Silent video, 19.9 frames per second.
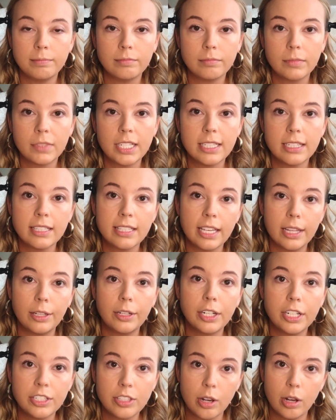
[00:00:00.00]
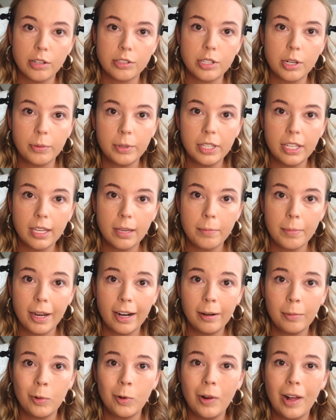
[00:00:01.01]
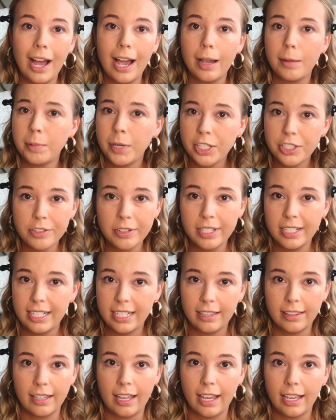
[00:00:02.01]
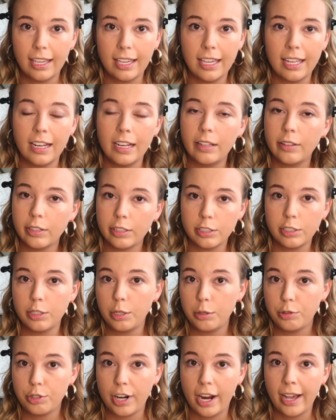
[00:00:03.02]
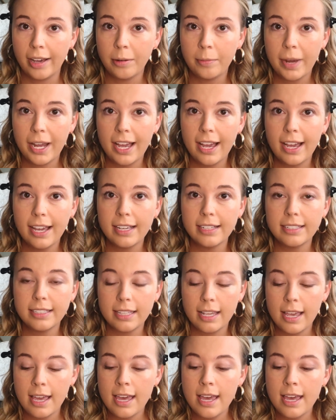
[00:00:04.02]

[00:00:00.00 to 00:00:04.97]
Concealer is also really comparable. I personally didn't like it. It looked too dry on my eyes.